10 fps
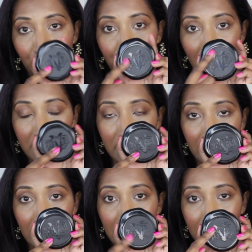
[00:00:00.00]
front
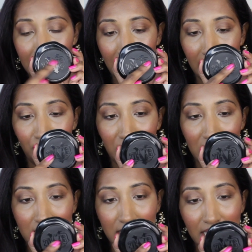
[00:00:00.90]
here,
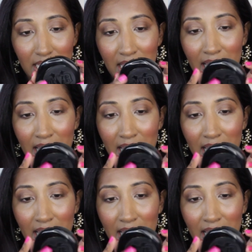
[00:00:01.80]
KVD.